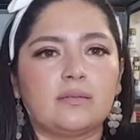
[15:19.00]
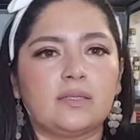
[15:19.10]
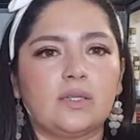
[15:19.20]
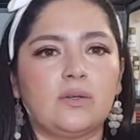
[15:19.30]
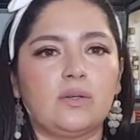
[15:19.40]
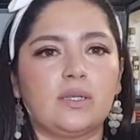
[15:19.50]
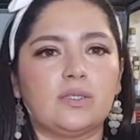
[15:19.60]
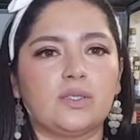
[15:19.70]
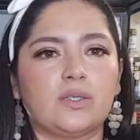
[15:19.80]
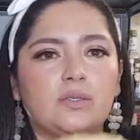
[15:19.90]
so
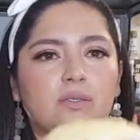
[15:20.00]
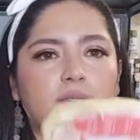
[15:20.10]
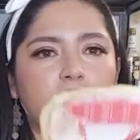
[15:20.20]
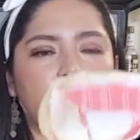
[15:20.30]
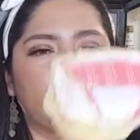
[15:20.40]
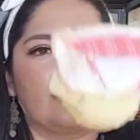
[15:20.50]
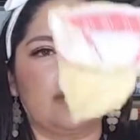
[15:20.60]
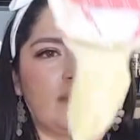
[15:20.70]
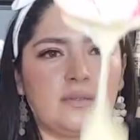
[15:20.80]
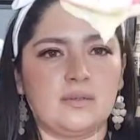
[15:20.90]
it turned.
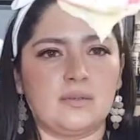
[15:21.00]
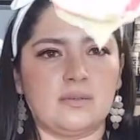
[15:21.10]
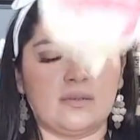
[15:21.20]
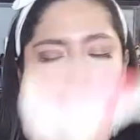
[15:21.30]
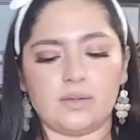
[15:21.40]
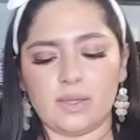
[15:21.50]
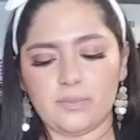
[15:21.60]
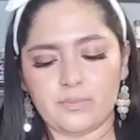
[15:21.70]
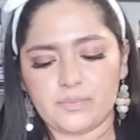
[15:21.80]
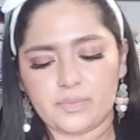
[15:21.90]
Okay.
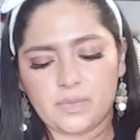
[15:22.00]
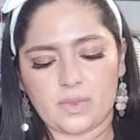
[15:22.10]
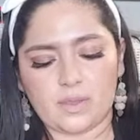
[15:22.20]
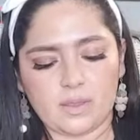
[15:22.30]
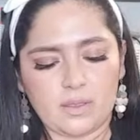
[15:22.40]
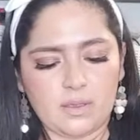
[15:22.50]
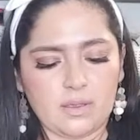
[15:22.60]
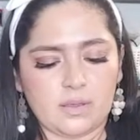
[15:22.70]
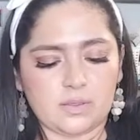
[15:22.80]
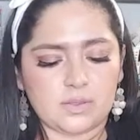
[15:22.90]

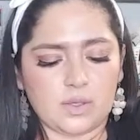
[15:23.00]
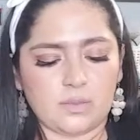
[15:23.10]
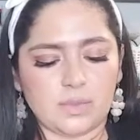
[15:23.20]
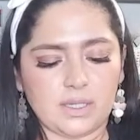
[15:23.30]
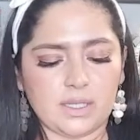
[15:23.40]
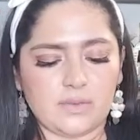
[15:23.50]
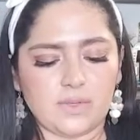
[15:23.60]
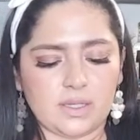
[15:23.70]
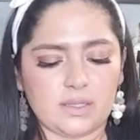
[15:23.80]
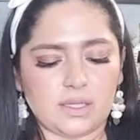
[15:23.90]
So I'm gonna give
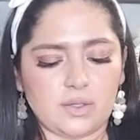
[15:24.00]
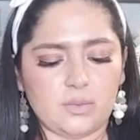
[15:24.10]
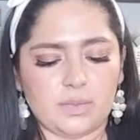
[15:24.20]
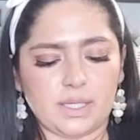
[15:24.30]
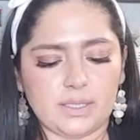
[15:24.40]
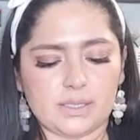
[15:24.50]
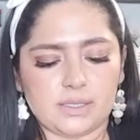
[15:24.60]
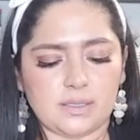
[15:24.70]
it a little mix.